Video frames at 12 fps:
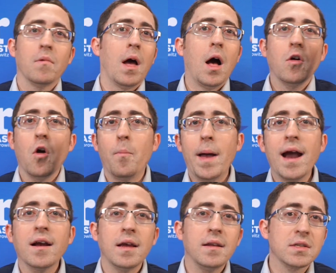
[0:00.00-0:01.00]
I'll go
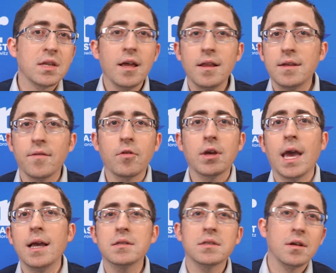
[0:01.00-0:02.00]
back in a slightly different
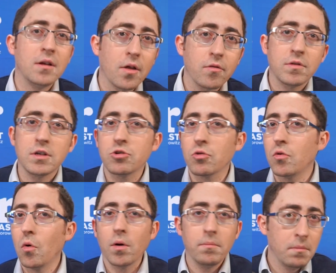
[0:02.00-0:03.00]
case to another district
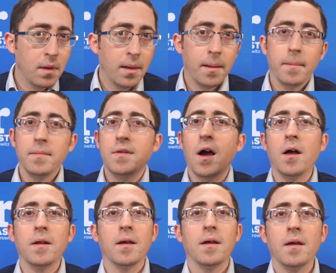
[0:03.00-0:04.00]
court.
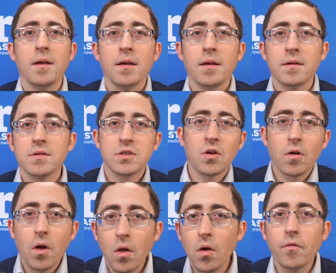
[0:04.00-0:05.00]
Done.
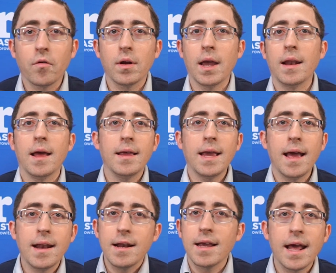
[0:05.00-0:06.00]
Start all over again and
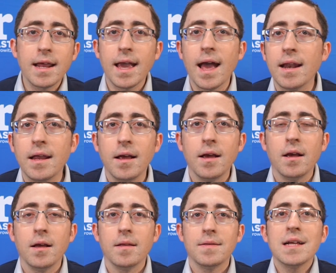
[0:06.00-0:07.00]
again and again and again.
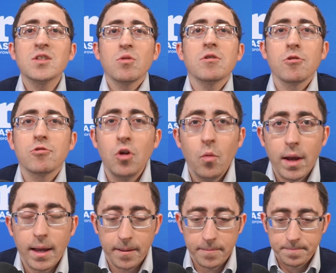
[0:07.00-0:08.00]
That's what they're
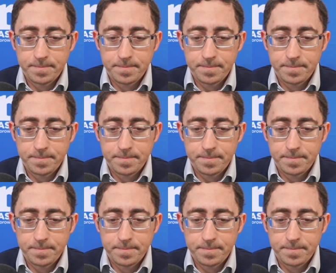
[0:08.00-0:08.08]
doing.